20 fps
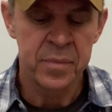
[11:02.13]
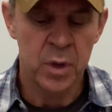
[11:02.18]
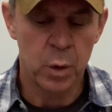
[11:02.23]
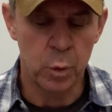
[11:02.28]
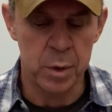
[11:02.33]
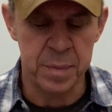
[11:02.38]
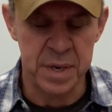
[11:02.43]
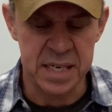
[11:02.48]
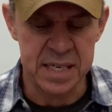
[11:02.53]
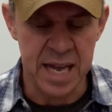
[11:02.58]

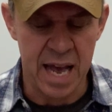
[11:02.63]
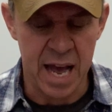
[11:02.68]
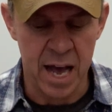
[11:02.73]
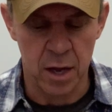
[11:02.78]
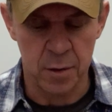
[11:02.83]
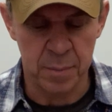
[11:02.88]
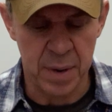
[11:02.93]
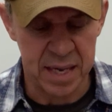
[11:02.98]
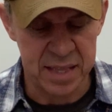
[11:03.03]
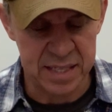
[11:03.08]
would be
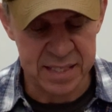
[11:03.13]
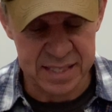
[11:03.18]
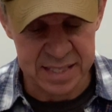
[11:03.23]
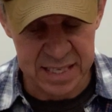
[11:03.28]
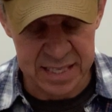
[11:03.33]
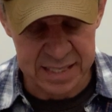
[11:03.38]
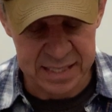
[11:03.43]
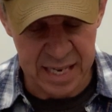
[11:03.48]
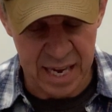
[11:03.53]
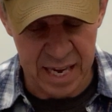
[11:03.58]
down by the
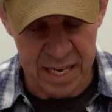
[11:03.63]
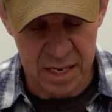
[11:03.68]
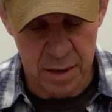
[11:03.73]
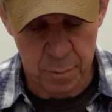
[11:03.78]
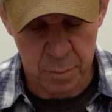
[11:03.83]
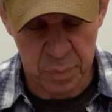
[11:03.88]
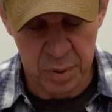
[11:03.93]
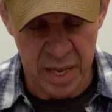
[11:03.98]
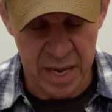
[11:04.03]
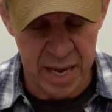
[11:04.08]
seaside,
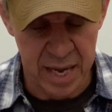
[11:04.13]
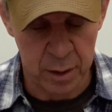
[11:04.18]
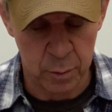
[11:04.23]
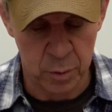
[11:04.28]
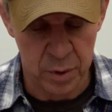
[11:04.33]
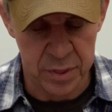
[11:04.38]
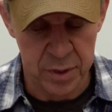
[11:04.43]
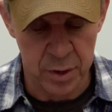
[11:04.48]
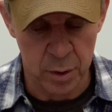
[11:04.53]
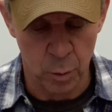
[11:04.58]

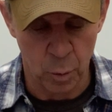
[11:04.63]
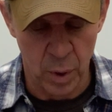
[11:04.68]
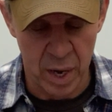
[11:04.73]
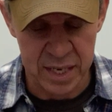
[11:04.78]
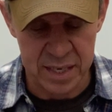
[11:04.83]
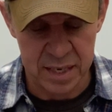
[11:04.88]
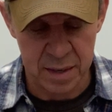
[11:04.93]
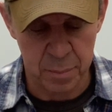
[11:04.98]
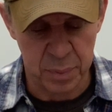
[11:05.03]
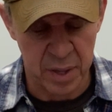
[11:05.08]
playing
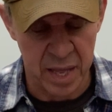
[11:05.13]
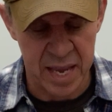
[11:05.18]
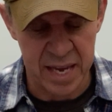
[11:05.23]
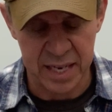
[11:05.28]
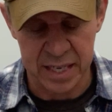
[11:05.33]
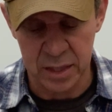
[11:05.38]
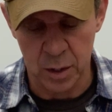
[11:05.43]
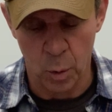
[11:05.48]
in